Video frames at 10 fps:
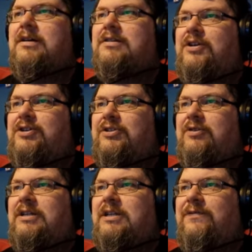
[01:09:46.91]
So she
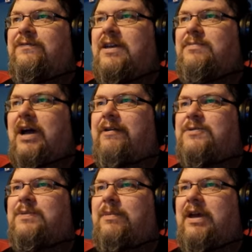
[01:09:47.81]
tried to defame
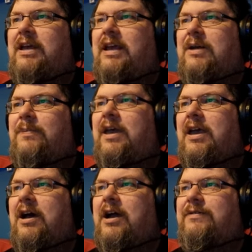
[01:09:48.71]
Iris by making it
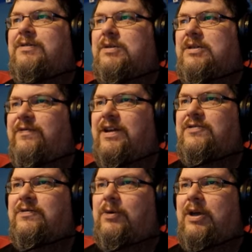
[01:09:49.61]
appear Iris was a
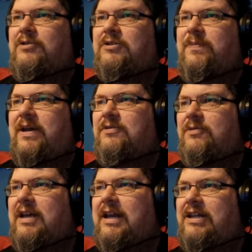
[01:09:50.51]
vengeful ghost bent
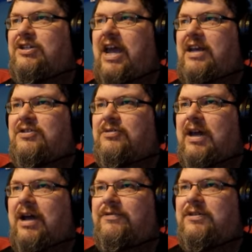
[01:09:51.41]
on killing Jack's new
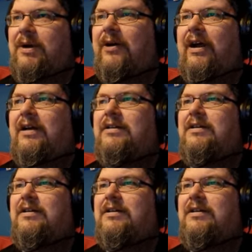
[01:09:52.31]
love, Tamara.